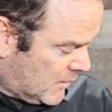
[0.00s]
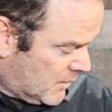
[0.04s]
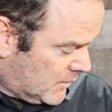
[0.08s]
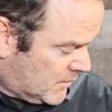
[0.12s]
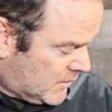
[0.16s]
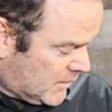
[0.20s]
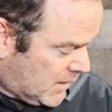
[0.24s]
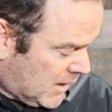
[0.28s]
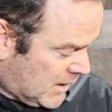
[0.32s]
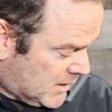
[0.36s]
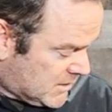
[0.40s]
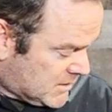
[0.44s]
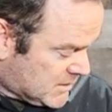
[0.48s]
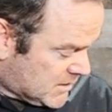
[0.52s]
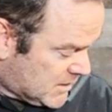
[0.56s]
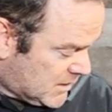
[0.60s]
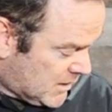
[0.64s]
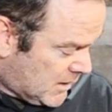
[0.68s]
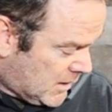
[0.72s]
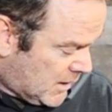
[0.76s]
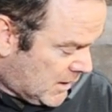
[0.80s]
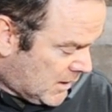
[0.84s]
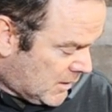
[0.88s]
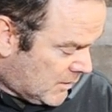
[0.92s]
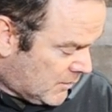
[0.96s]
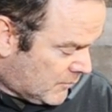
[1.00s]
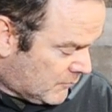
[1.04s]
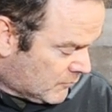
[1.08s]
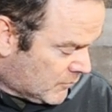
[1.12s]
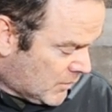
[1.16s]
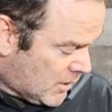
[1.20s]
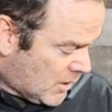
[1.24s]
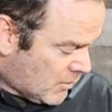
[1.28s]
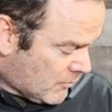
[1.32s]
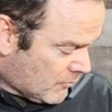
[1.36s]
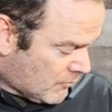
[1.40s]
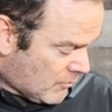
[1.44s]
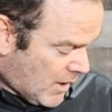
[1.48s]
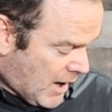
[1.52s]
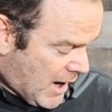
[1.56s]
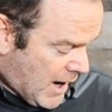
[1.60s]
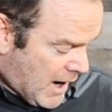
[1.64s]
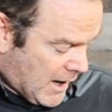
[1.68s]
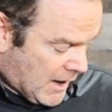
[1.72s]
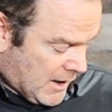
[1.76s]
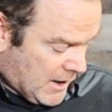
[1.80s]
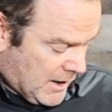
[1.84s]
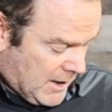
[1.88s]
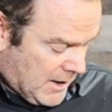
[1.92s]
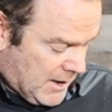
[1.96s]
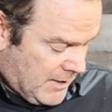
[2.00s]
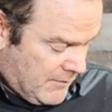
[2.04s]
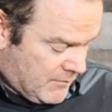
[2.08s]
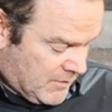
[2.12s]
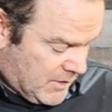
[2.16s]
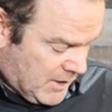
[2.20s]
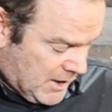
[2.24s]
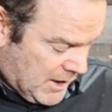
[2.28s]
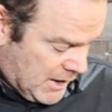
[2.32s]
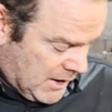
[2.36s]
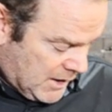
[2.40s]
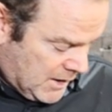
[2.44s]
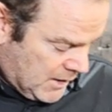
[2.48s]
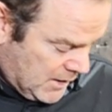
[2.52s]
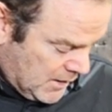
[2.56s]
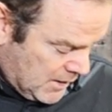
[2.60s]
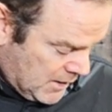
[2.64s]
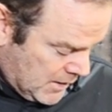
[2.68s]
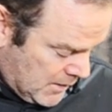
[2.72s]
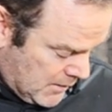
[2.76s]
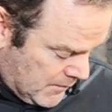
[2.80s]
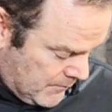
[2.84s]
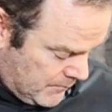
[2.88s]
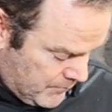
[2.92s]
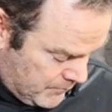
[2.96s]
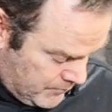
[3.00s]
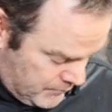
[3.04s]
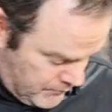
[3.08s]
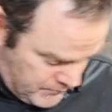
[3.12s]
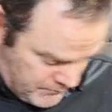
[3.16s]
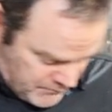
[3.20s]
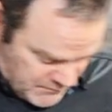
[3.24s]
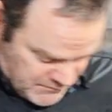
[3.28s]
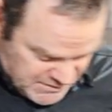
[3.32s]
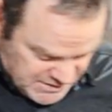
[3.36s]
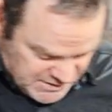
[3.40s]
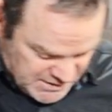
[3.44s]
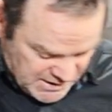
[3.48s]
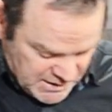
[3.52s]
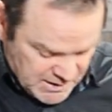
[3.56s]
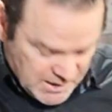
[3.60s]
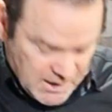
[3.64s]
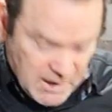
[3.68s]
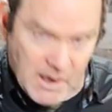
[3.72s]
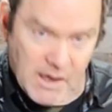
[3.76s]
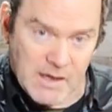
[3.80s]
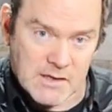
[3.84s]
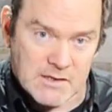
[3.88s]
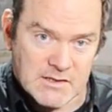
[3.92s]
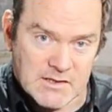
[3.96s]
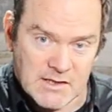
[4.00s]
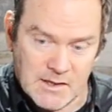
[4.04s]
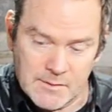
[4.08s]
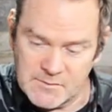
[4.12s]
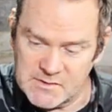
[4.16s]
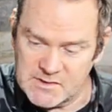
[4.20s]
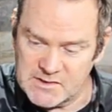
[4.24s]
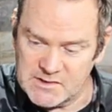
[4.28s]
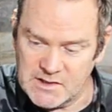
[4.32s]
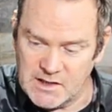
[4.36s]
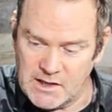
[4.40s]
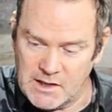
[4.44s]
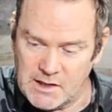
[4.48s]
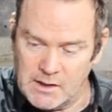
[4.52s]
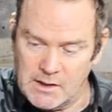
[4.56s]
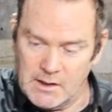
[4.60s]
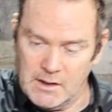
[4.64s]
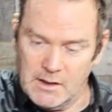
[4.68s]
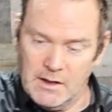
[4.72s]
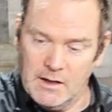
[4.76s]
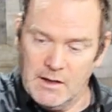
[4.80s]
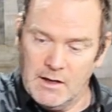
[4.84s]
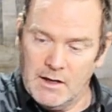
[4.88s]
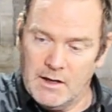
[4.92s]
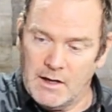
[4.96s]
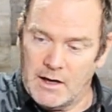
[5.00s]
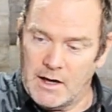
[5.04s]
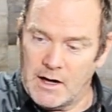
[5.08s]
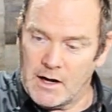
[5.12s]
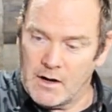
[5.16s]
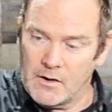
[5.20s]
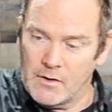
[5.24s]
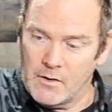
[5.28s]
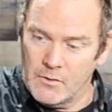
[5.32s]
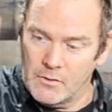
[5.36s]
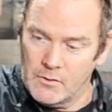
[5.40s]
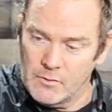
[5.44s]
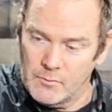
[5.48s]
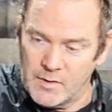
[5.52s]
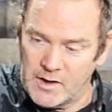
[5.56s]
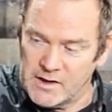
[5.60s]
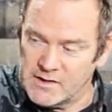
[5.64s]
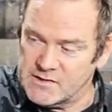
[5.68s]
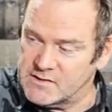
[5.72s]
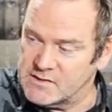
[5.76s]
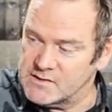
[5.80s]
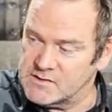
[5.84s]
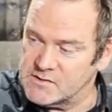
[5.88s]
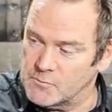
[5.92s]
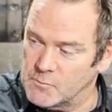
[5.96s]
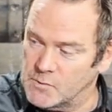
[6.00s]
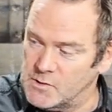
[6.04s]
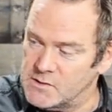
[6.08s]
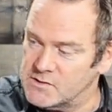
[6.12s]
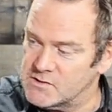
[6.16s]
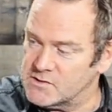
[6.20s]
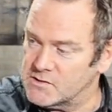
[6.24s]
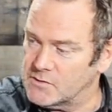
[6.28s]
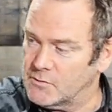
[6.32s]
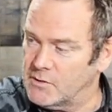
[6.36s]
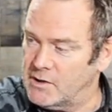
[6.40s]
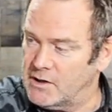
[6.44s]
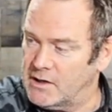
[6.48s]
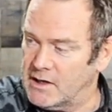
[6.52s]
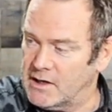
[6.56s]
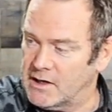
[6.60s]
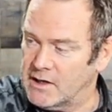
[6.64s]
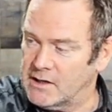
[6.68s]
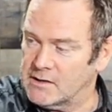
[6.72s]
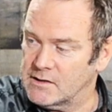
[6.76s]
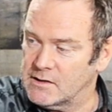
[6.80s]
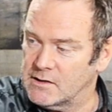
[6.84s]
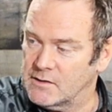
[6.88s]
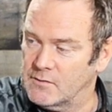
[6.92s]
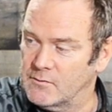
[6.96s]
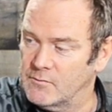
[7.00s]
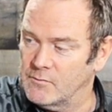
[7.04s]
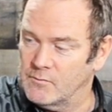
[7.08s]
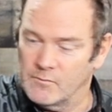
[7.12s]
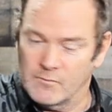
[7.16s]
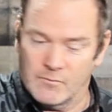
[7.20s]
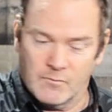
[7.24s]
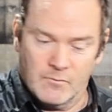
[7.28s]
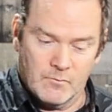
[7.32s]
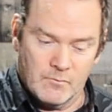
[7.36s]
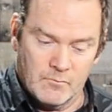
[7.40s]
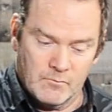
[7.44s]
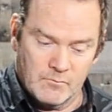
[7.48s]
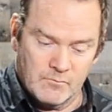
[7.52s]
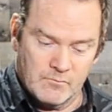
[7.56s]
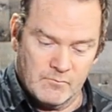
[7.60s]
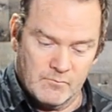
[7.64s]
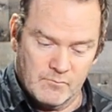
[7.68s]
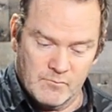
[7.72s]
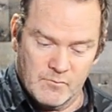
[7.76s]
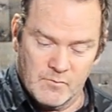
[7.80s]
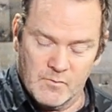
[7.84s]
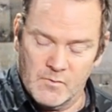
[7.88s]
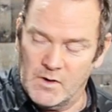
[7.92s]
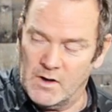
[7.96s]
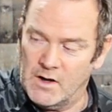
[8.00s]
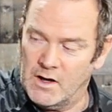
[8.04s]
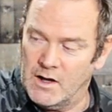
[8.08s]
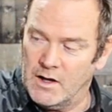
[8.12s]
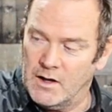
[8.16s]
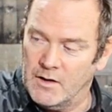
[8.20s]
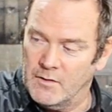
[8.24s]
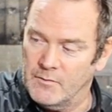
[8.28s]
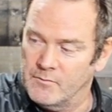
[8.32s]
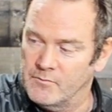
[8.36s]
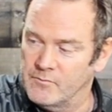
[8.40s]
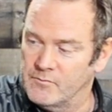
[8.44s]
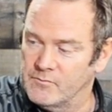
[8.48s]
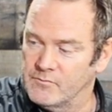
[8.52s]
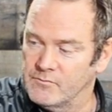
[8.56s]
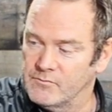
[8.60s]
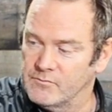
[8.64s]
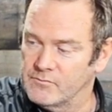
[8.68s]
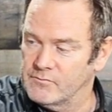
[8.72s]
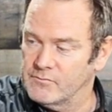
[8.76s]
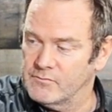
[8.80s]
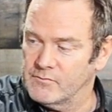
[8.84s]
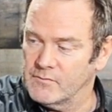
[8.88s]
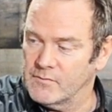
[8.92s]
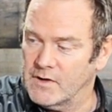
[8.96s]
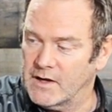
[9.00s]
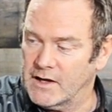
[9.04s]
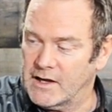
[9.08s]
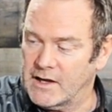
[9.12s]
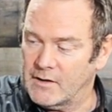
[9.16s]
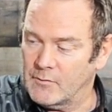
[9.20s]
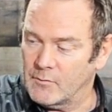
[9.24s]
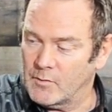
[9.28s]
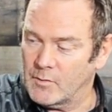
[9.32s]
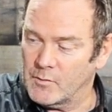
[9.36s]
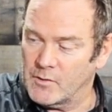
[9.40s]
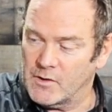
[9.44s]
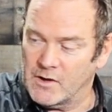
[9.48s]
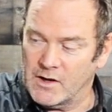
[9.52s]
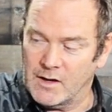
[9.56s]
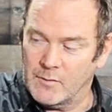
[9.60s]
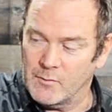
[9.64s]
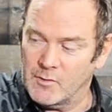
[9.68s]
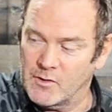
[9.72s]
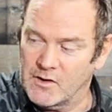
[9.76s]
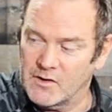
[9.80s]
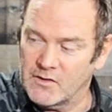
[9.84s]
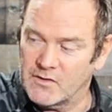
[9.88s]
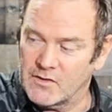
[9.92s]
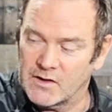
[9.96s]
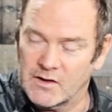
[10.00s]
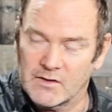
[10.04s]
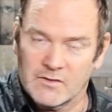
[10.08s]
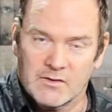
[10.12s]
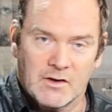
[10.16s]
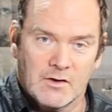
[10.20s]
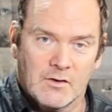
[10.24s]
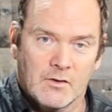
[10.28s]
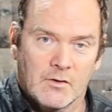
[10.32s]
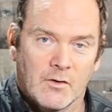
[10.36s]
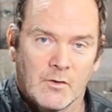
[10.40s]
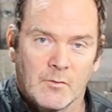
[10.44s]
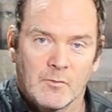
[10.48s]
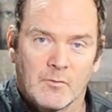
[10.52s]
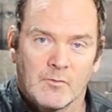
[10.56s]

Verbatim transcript: Tusk uh, rear rack. I've got uh, Seat Concept seat. I don't know who makes this windscreen. I got the... Uh, I can't remember the name of these things either. The